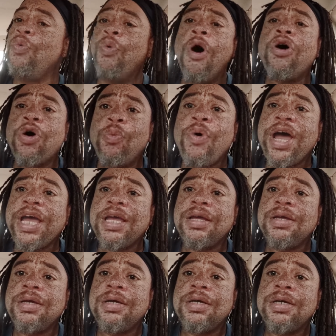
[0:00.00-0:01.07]
Walk away.
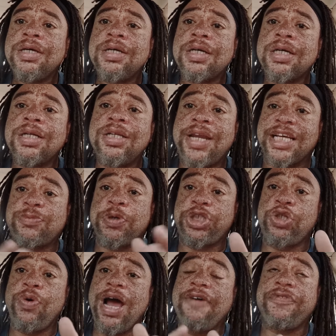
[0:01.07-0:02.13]
That's
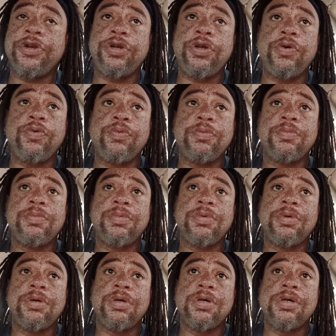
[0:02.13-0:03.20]
what you have to do.
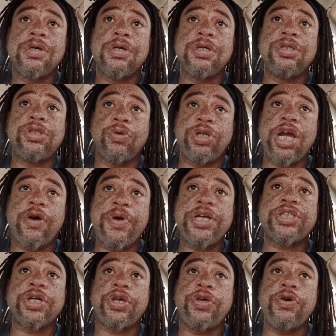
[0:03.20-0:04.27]
So there
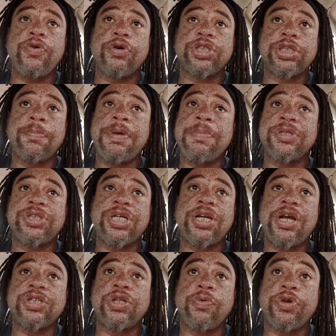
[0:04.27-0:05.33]
is a cure. Some people say
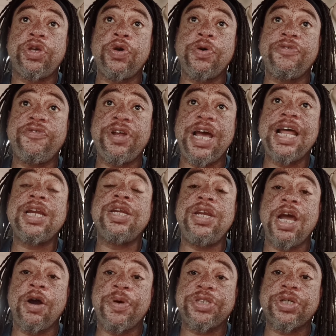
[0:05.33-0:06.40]
there's no cure for that.
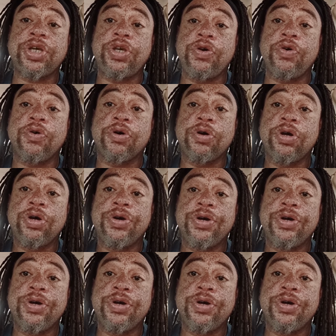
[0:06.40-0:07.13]
There is a cure.